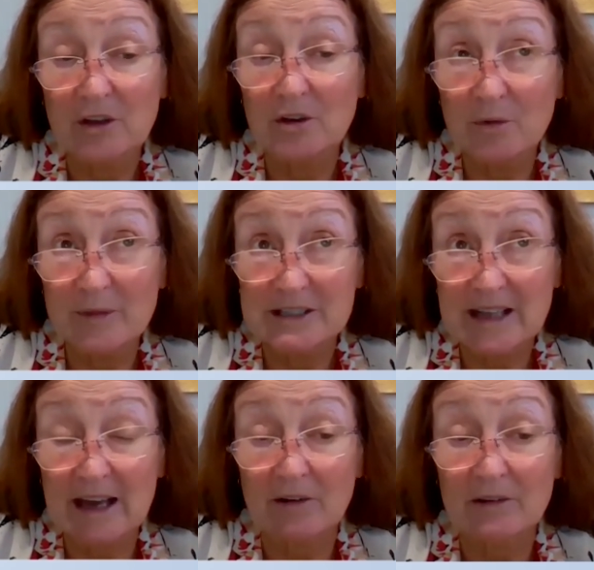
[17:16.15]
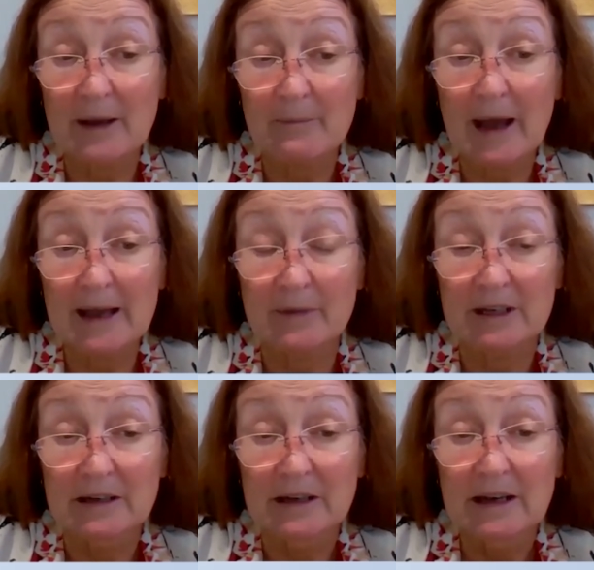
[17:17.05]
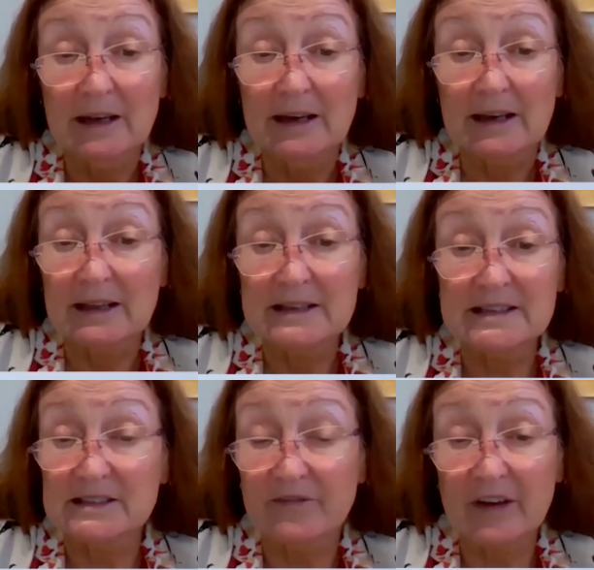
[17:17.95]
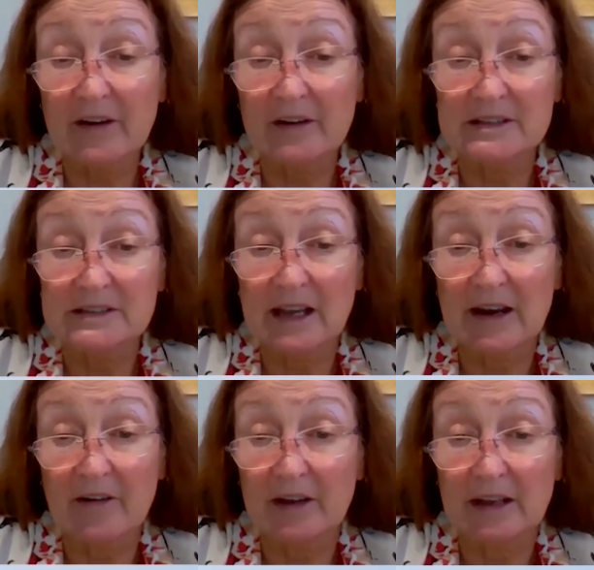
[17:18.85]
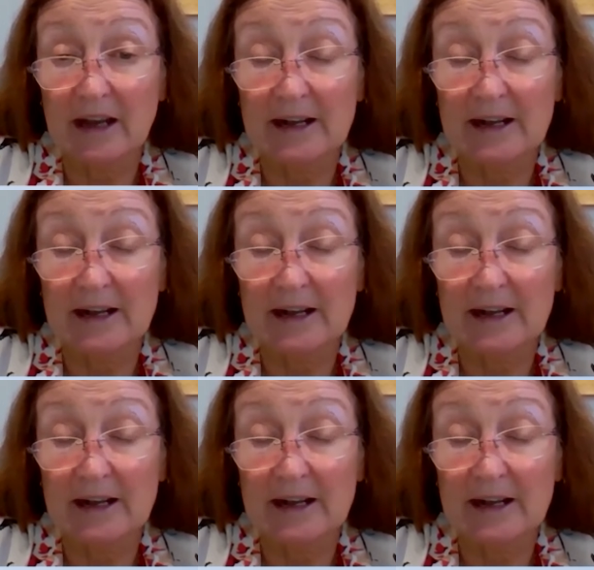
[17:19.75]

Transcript: you will miss out on that payment. Now, this is a very scary